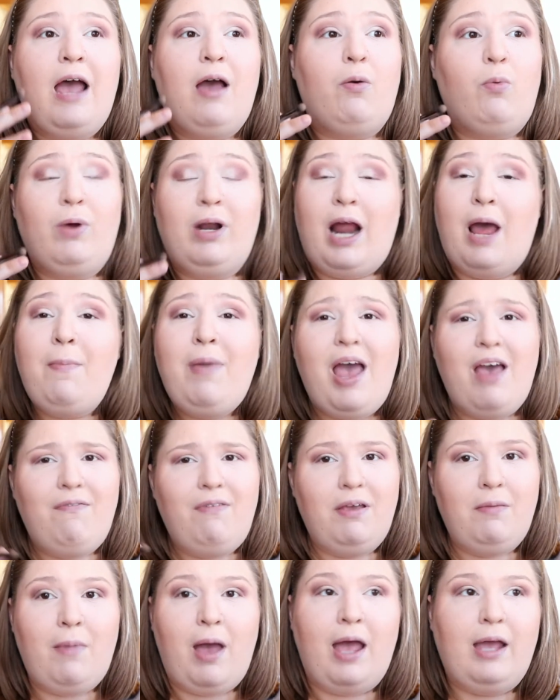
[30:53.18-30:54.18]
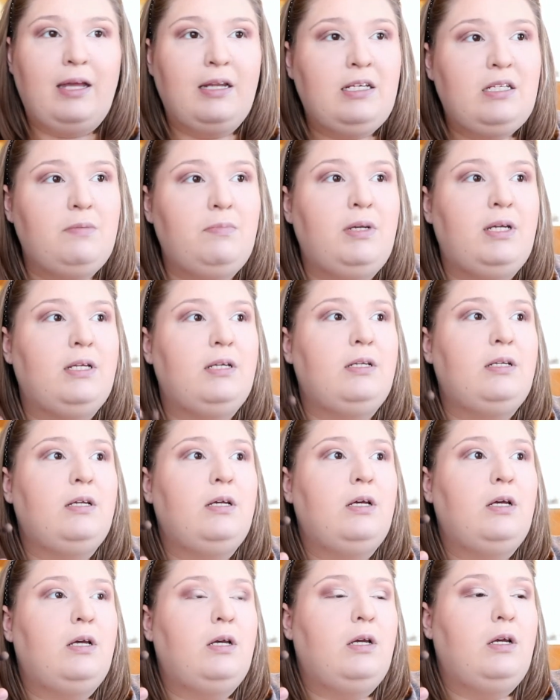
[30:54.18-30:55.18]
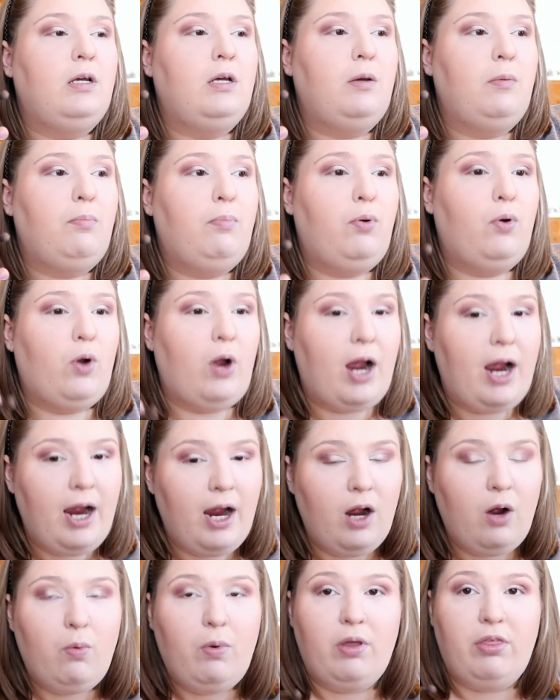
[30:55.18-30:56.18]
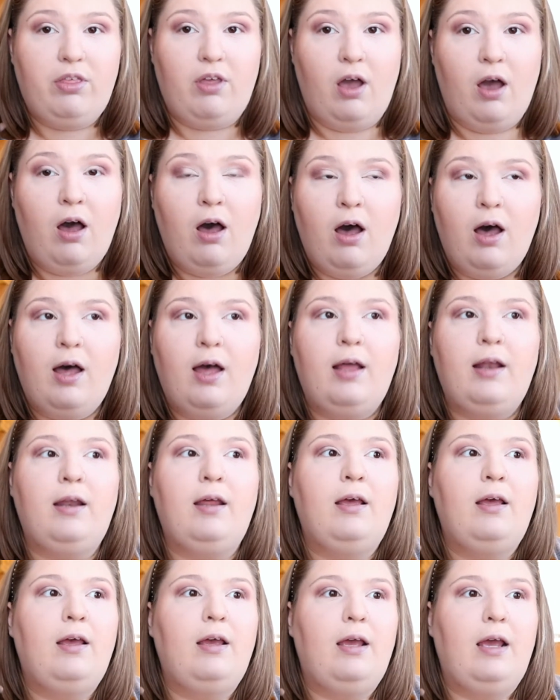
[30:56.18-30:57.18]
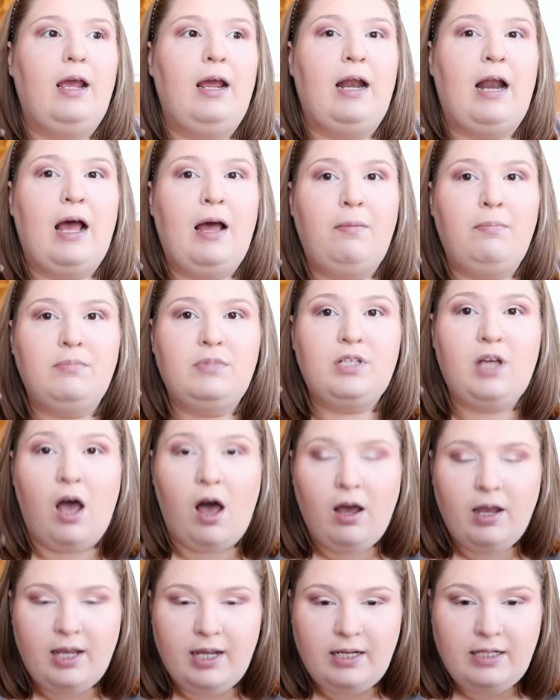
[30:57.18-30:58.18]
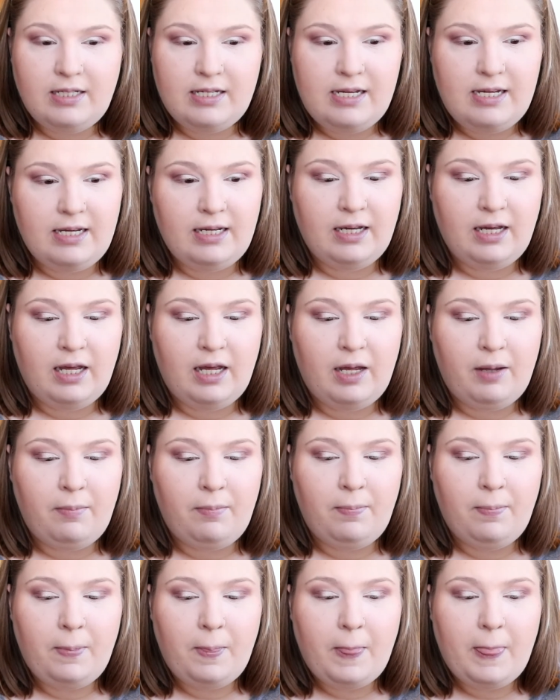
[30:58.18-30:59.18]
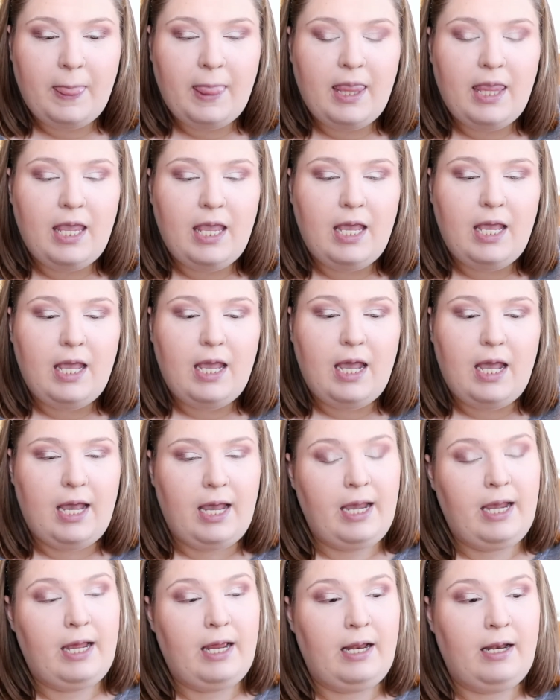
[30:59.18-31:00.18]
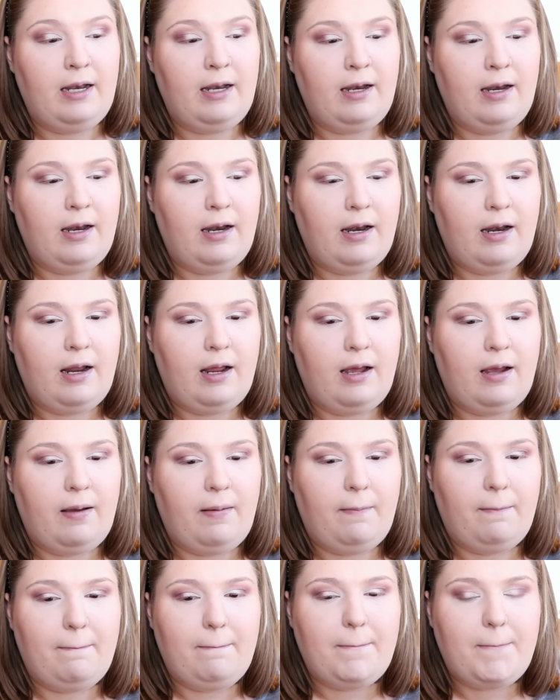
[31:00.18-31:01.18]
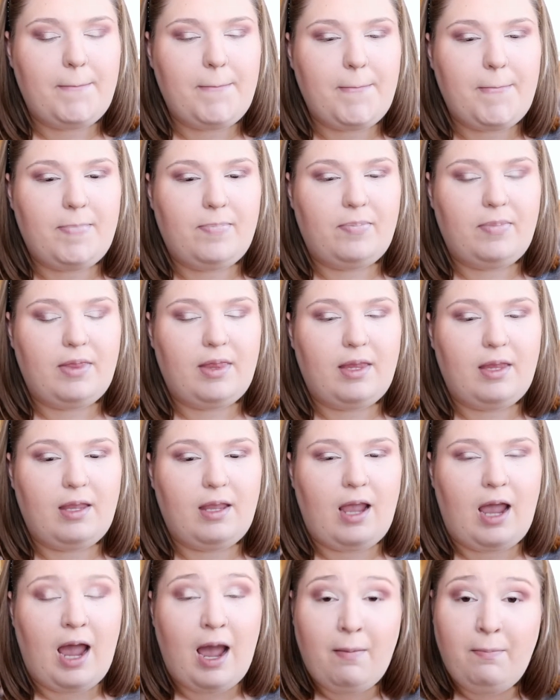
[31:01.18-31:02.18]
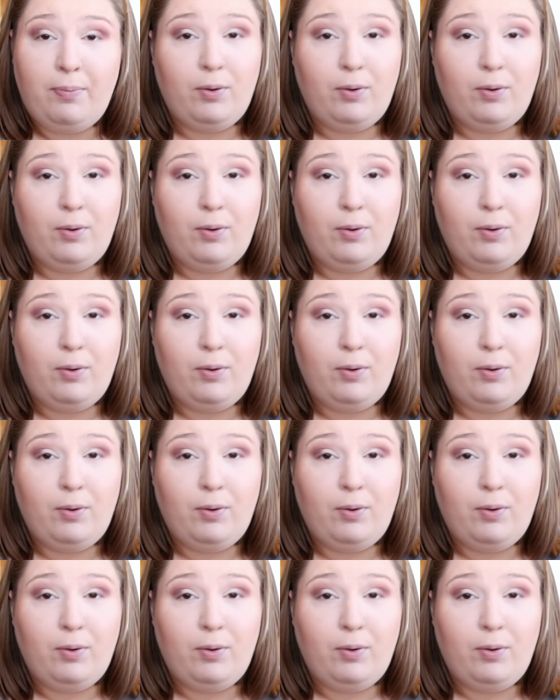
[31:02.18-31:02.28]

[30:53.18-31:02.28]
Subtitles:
when I'm having my intimate prayer with God and I'm talking to Him and I'm